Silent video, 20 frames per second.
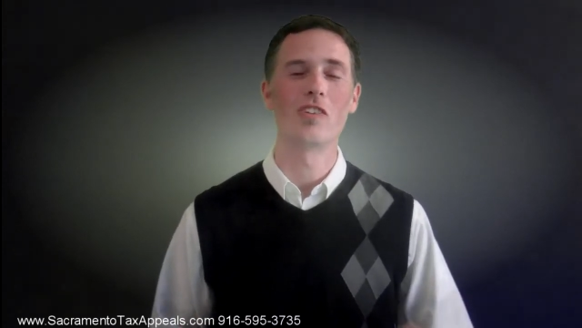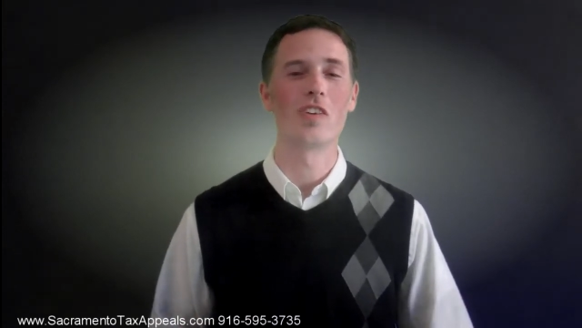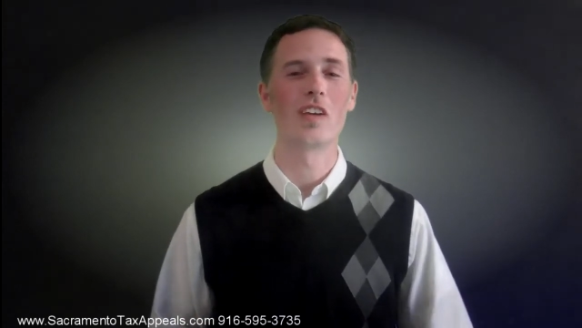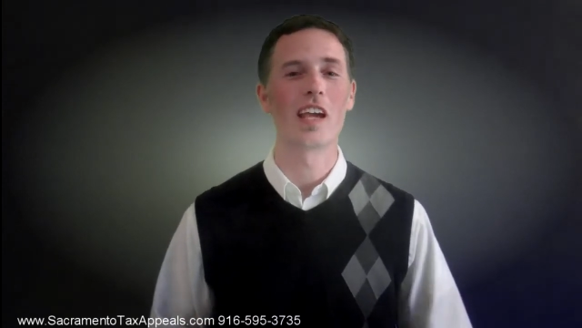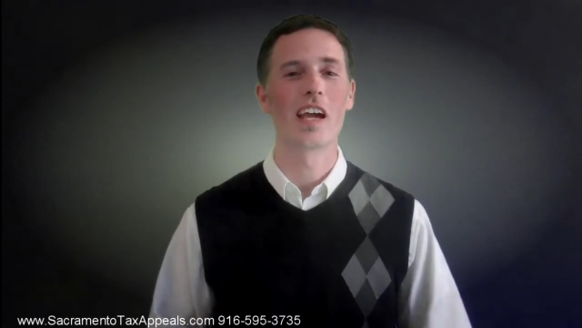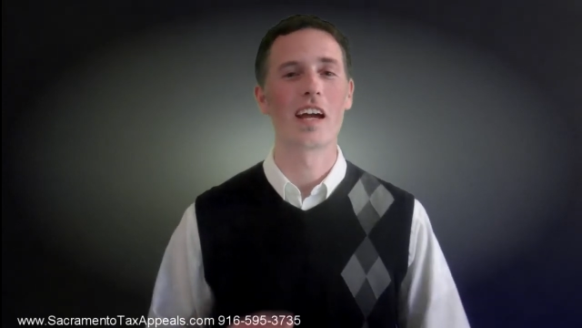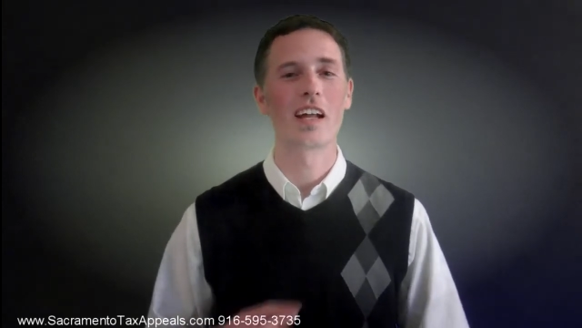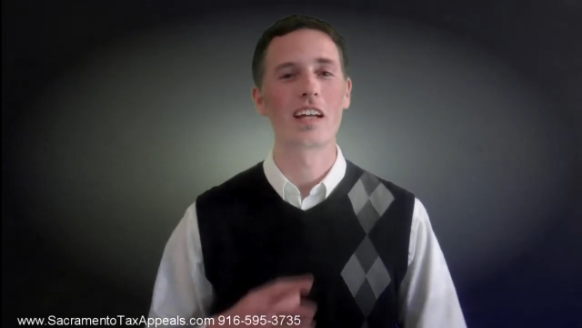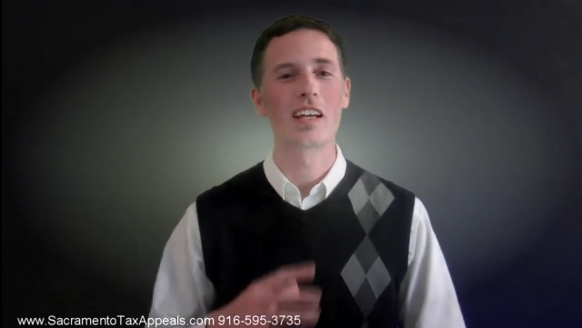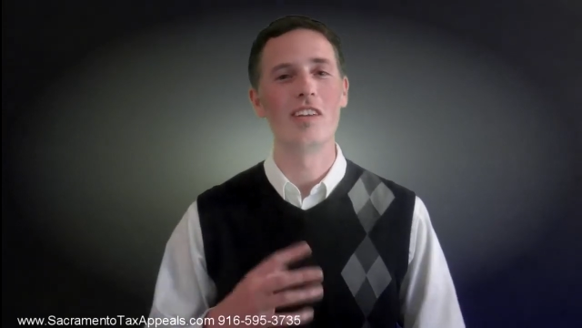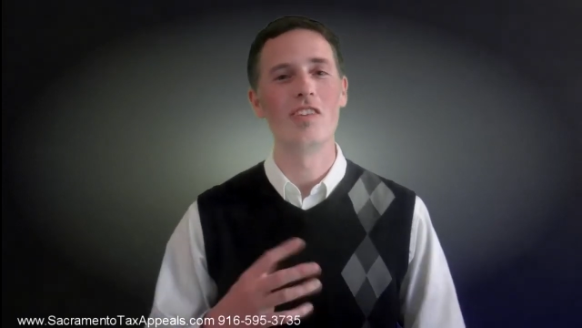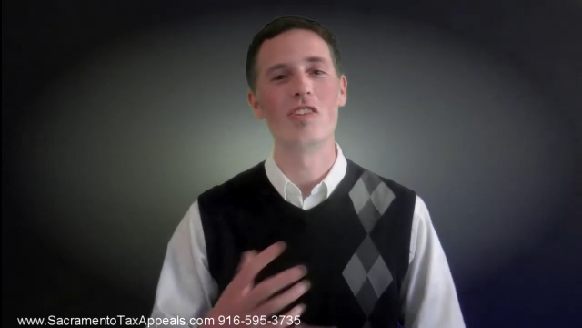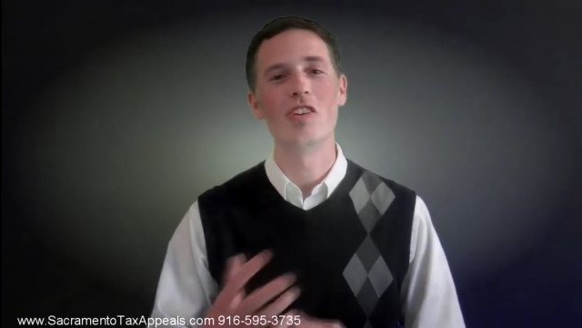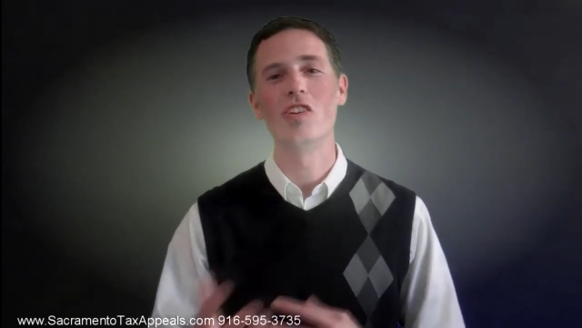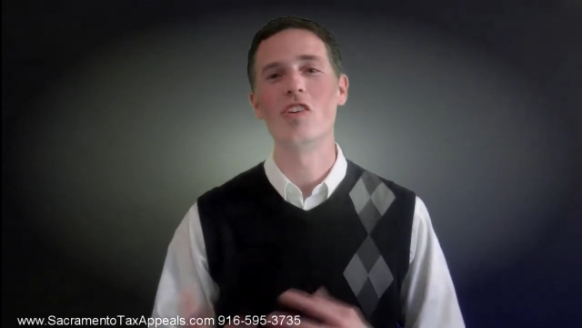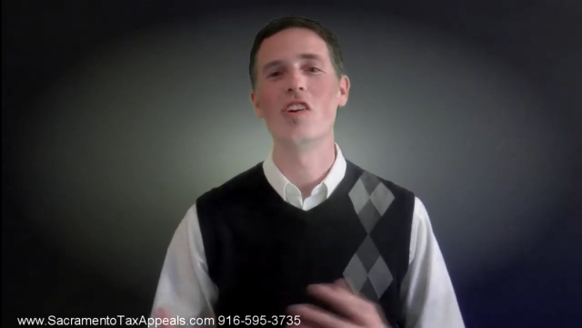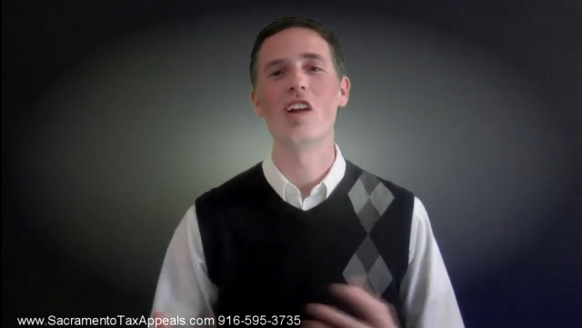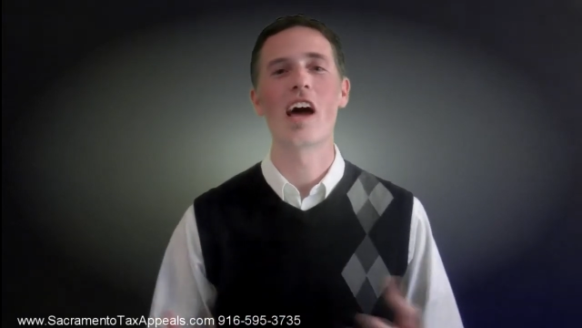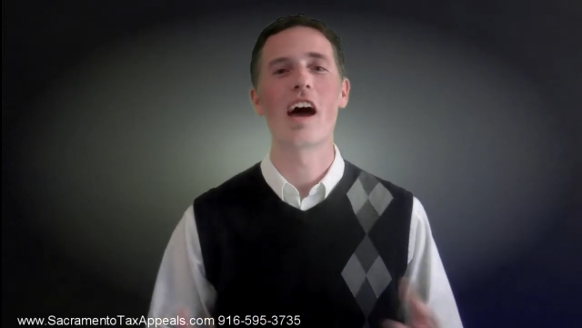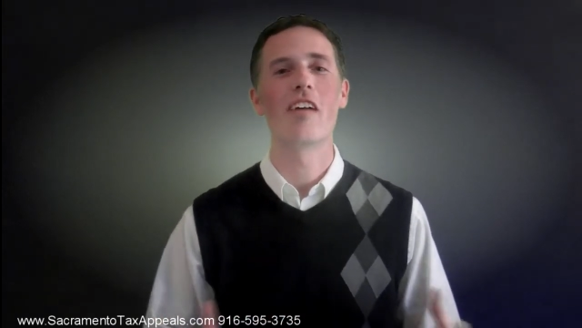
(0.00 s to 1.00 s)
You can't
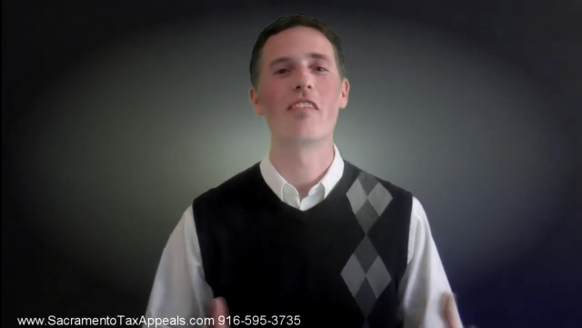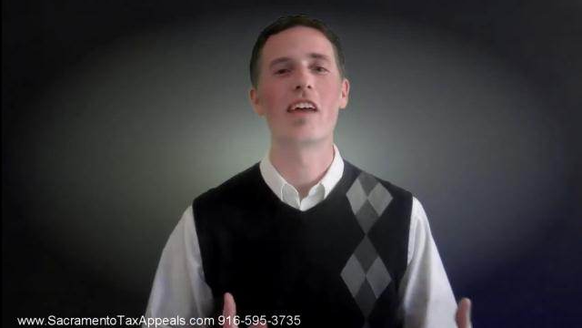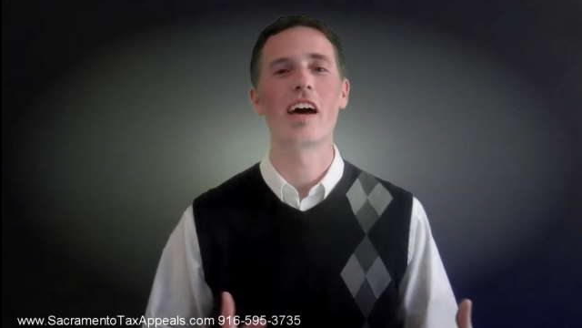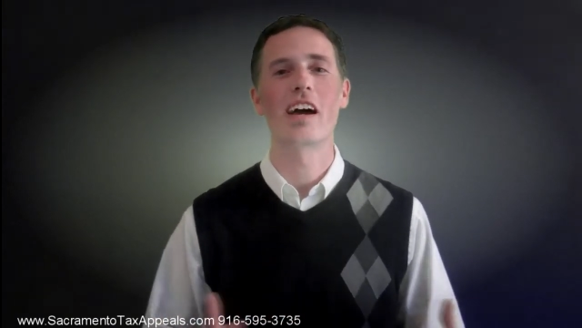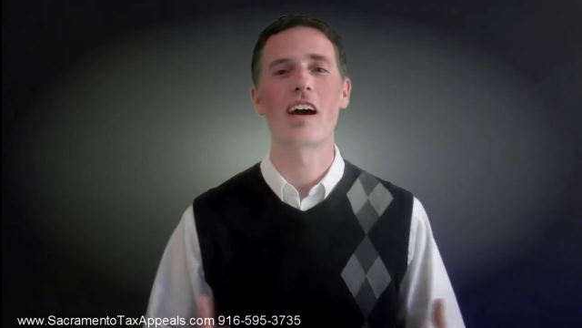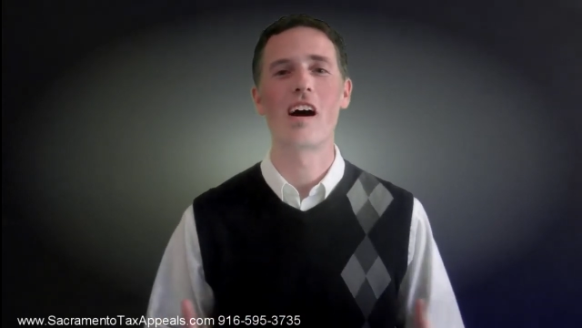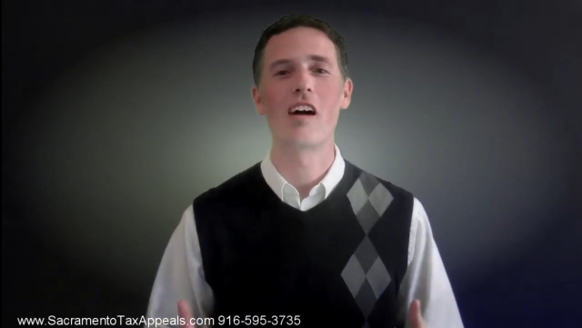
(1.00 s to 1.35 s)
continue to have that